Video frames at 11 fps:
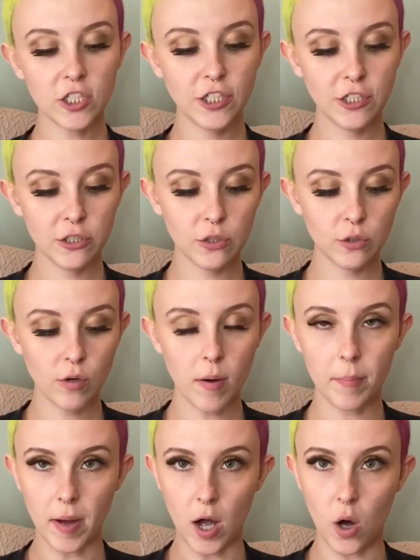to you
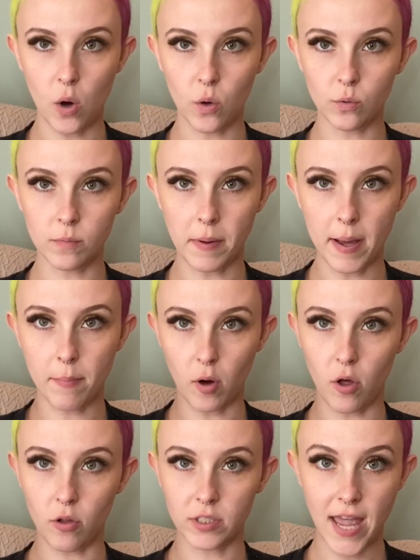about my
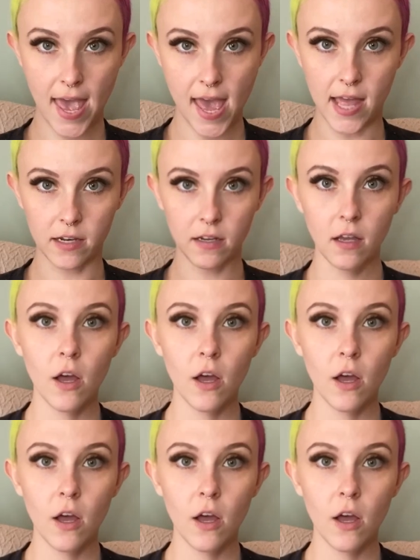bald head.